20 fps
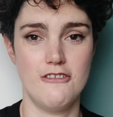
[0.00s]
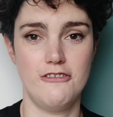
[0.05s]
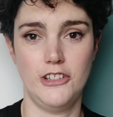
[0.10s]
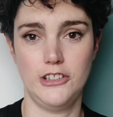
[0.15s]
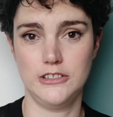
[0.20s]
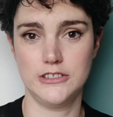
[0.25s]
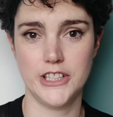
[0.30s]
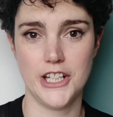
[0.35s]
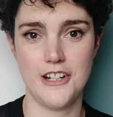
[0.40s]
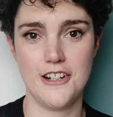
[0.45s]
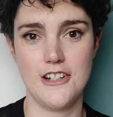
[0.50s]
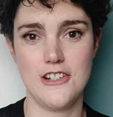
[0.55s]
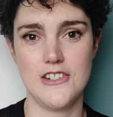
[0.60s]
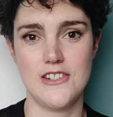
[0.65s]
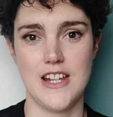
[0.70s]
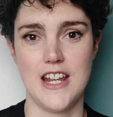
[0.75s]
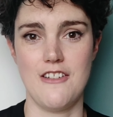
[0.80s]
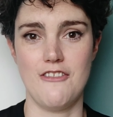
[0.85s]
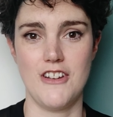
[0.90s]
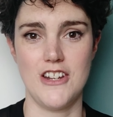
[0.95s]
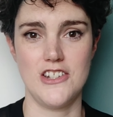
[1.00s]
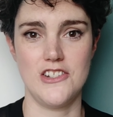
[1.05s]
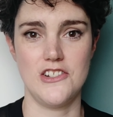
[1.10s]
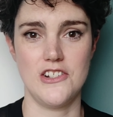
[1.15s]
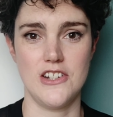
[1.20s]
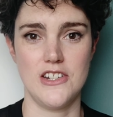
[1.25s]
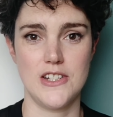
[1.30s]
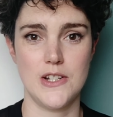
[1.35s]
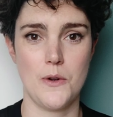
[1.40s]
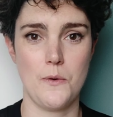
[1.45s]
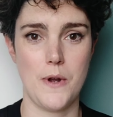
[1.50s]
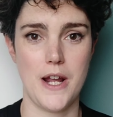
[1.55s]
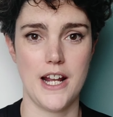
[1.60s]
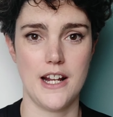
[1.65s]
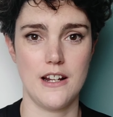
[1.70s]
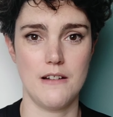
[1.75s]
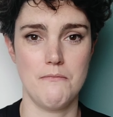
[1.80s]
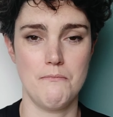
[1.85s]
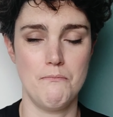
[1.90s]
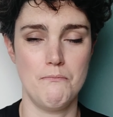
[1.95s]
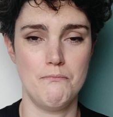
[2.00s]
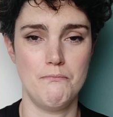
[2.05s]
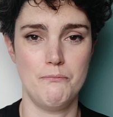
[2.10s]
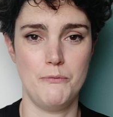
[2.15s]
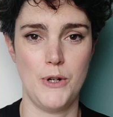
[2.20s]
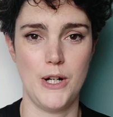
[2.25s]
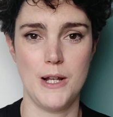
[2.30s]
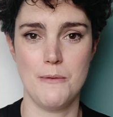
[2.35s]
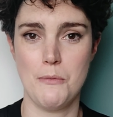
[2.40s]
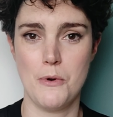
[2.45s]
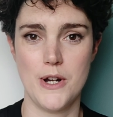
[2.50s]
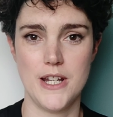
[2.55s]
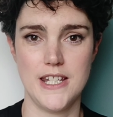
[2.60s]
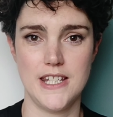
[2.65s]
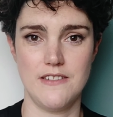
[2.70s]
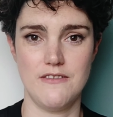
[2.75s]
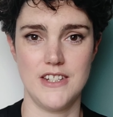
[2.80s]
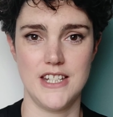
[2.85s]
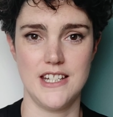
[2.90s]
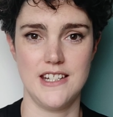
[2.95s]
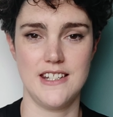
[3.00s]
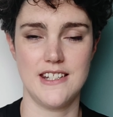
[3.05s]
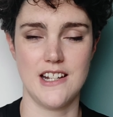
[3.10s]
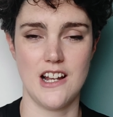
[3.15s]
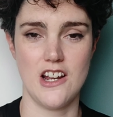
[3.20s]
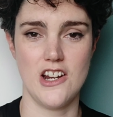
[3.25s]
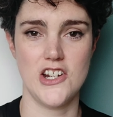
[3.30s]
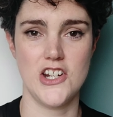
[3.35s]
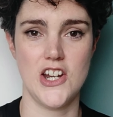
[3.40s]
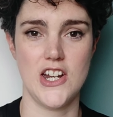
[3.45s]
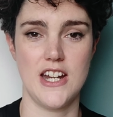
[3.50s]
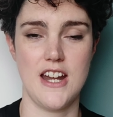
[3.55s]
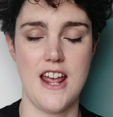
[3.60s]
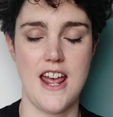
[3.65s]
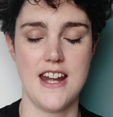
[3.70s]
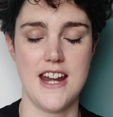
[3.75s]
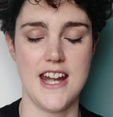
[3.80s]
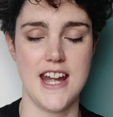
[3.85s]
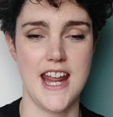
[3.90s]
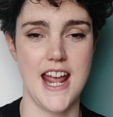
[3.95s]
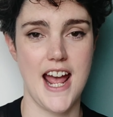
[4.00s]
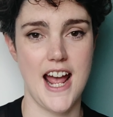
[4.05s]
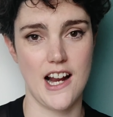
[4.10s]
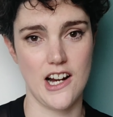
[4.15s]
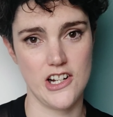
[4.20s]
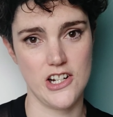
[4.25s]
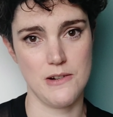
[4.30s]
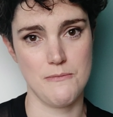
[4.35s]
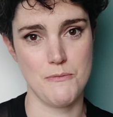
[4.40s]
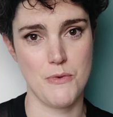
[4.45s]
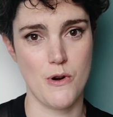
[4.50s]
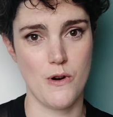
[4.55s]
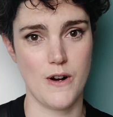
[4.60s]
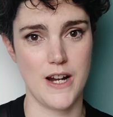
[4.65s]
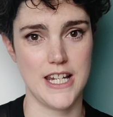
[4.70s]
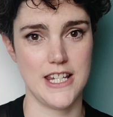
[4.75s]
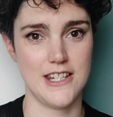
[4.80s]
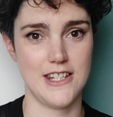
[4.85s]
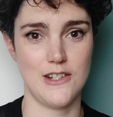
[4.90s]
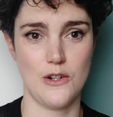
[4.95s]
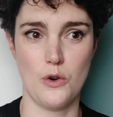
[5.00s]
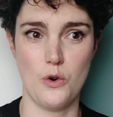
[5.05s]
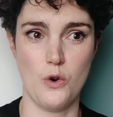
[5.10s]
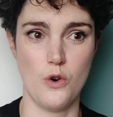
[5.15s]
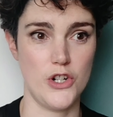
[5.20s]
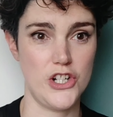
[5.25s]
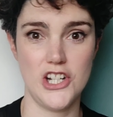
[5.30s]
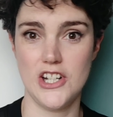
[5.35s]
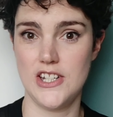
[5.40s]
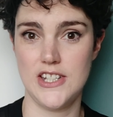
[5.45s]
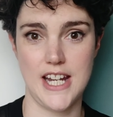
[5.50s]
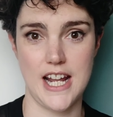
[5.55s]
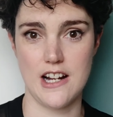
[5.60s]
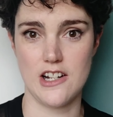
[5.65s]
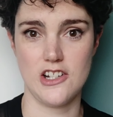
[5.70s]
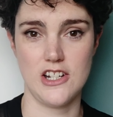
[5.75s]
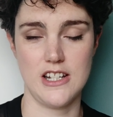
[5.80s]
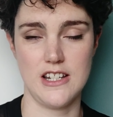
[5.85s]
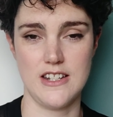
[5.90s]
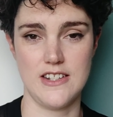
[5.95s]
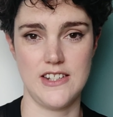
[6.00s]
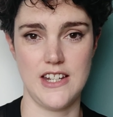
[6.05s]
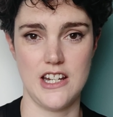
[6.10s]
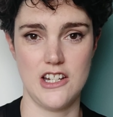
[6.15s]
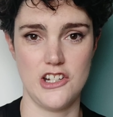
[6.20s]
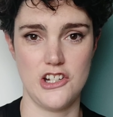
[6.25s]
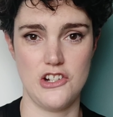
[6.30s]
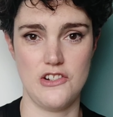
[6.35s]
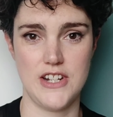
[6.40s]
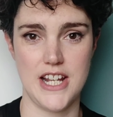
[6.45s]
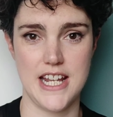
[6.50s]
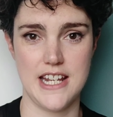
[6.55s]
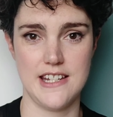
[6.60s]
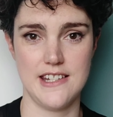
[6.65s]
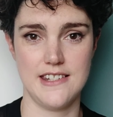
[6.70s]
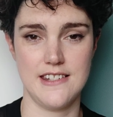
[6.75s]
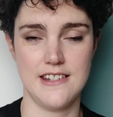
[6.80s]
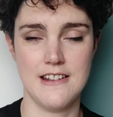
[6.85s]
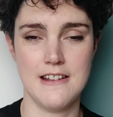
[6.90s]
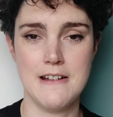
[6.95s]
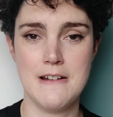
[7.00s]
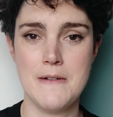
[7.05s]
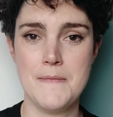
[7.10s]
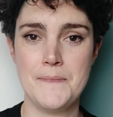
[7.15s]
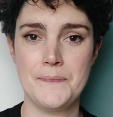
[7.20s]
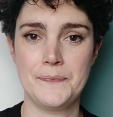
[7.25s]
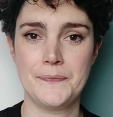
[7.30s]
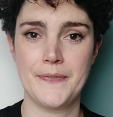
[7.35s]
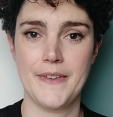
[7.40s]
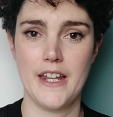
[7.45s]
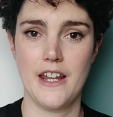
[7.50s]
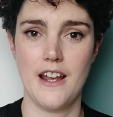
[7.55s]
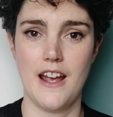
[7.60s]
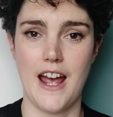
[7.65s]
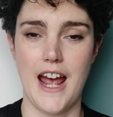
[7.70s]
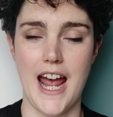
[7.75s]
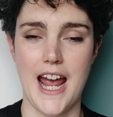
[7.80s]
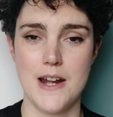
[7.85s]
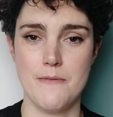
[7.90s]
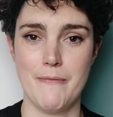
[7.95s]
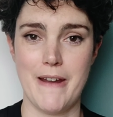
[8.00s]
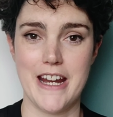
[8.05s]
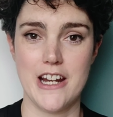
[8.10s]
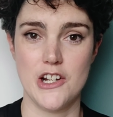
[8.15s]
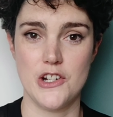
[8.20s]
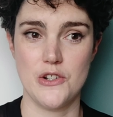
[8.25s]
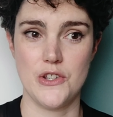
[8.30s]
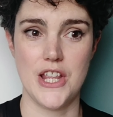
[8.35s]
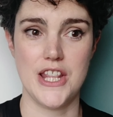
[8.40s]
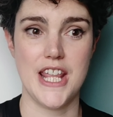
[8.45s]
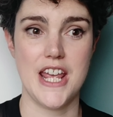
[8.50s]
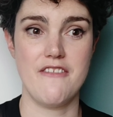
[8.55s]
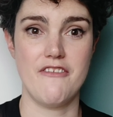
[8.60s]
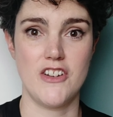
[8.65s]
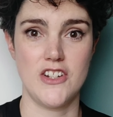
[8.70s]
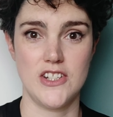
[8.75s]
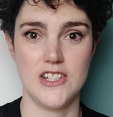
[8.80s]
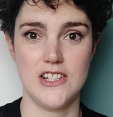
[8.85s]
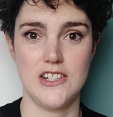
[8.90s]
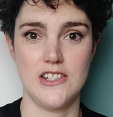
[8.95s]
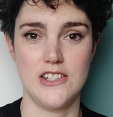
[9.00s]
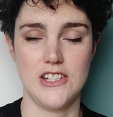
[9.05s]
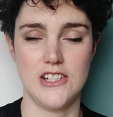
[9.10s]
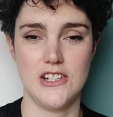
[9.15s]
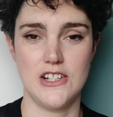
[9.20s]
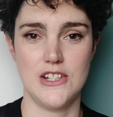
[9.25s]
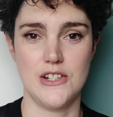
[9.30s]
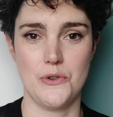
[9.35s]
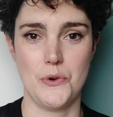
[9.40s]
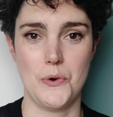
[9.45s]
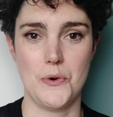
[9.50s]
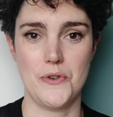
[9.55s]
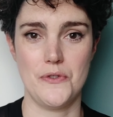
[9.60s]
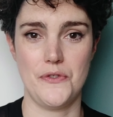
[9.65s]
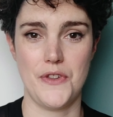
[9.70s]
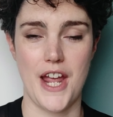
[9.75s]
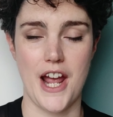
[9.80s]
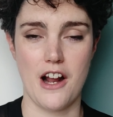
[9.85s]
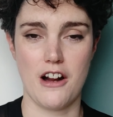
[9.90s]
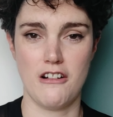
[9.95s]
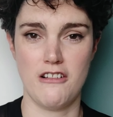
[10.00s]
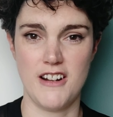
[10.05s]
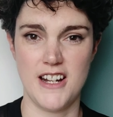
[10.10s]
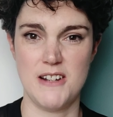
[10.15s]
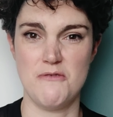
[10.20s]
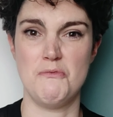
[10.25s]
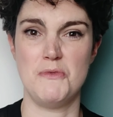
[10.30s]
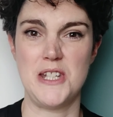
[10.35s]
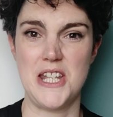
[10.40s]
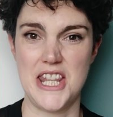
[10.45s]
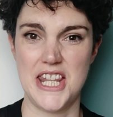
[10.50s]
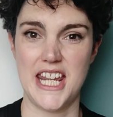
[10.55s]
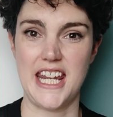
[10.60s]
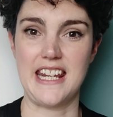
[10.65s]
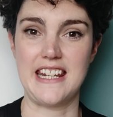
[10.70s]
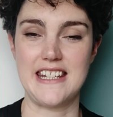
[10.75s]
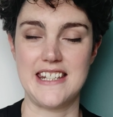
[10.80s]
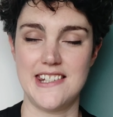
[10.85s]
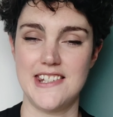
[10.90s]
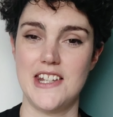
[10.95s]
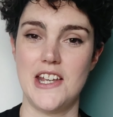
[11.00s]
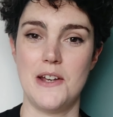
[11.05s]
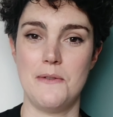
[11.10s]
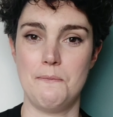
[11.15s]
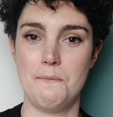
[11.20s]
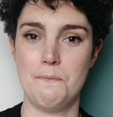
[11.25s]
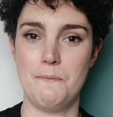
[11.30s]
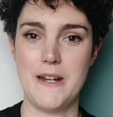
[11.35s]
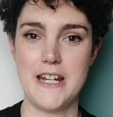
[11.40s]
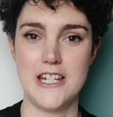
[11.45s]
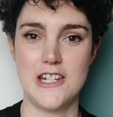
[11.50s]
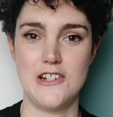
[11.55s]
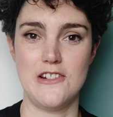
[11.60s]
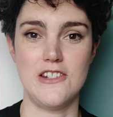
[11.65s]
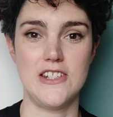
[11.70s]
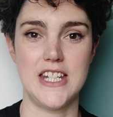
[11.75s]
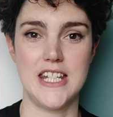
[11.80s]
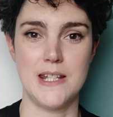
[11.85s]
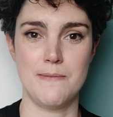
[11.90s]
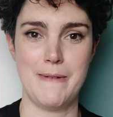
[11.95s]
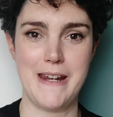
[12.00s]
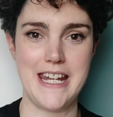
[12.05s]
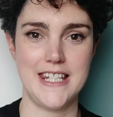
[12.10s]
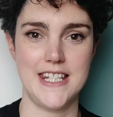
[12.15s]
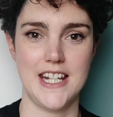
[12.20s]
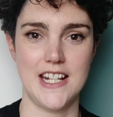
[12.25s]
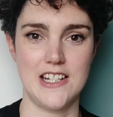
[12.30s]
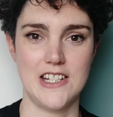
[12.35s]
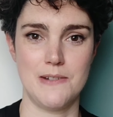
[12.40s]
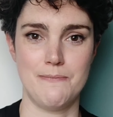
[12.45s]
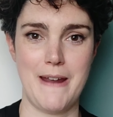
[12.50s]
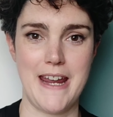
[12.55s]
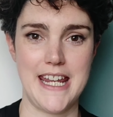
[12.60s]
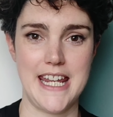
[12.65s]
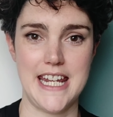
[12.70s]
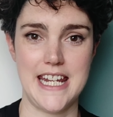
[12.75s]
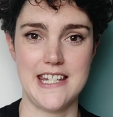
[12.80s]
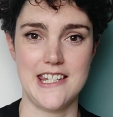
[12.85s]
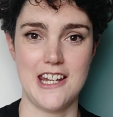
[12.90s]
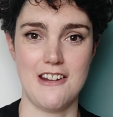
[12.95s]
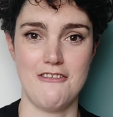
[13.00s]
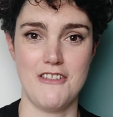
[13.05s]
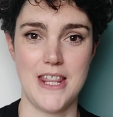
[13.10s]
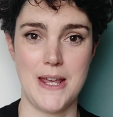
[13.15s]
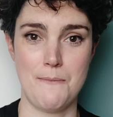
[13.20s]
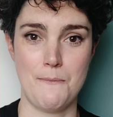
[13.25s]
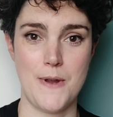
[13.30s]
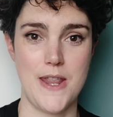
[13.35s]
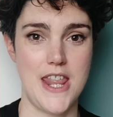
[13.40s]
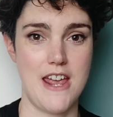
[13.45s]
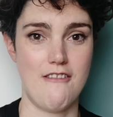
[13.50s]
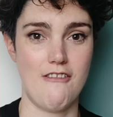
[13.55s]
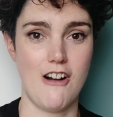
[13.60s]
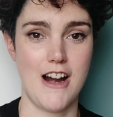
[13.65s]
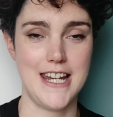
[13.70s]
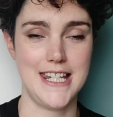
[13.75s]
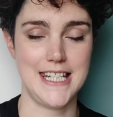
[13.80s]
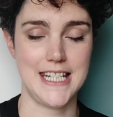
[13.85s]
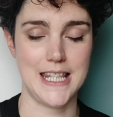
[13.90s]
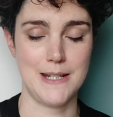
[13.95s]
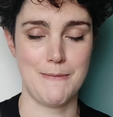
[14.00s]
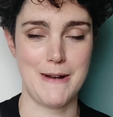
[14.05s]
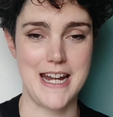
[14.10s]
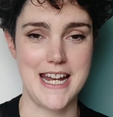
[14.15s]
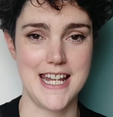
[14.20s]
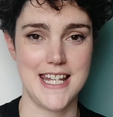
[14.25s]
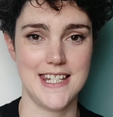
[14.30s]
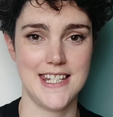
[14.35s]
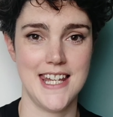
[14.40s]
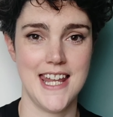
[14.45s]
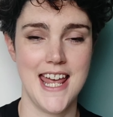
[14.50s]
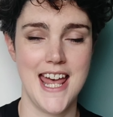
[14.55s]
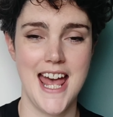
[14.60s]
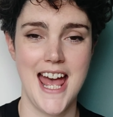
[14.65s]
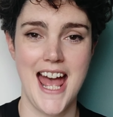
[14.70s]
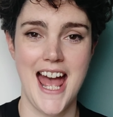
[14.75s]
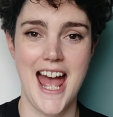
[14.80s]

full notes, if it's just quick bullet points of the discussion and any action points, or just actions and due dates. And make sure that they've understood all of the acronyms and things that have been used in the meeting to make it easier for them when they're writing the minutes.